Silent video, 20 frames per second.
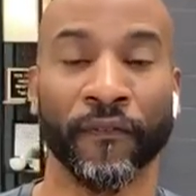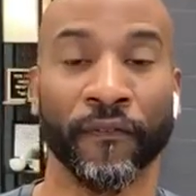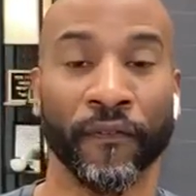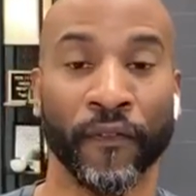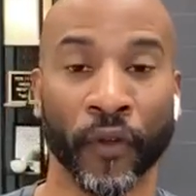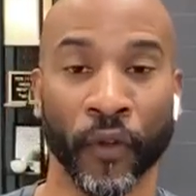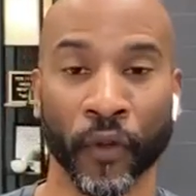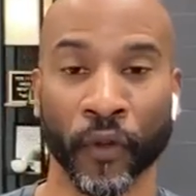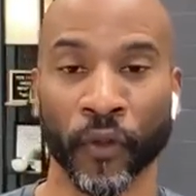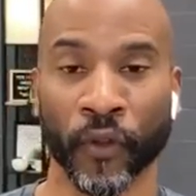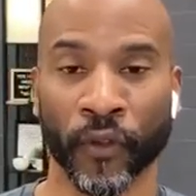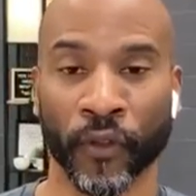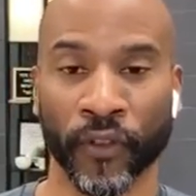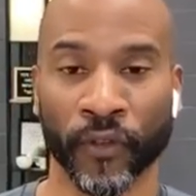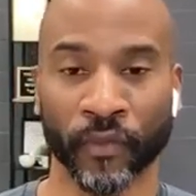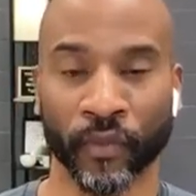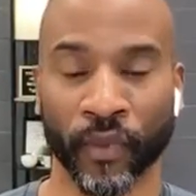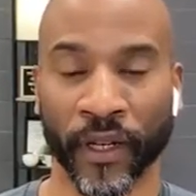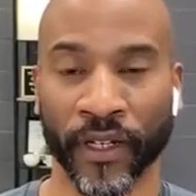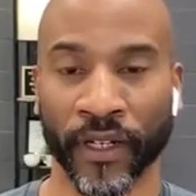further
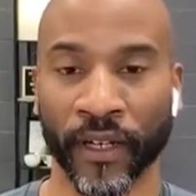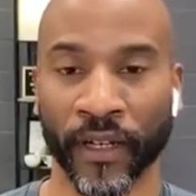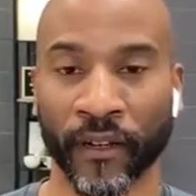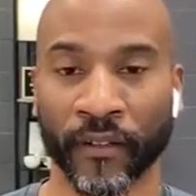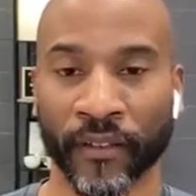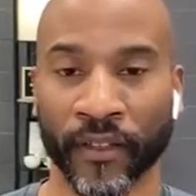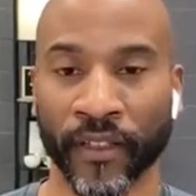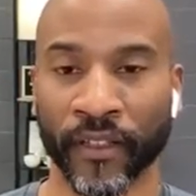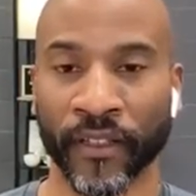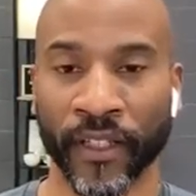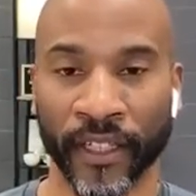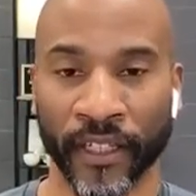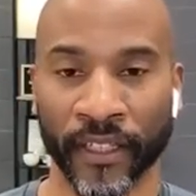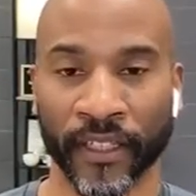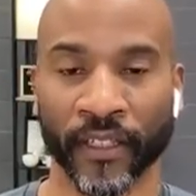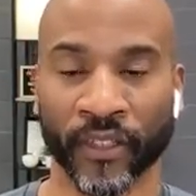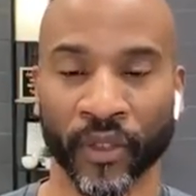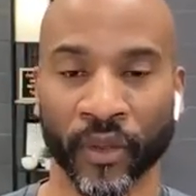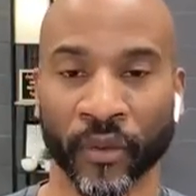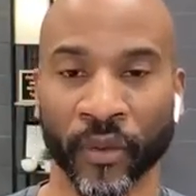spread out than it
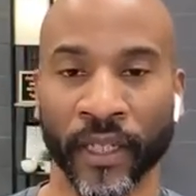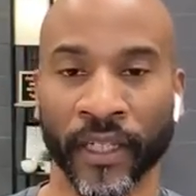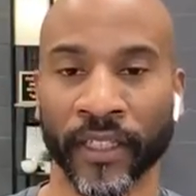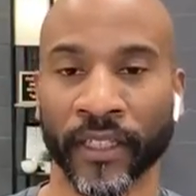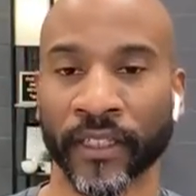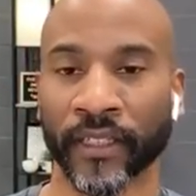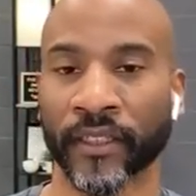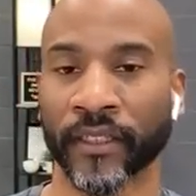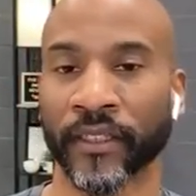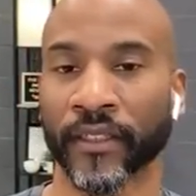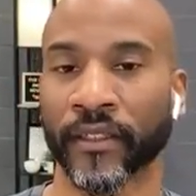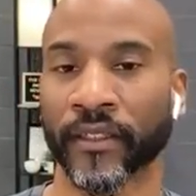is already?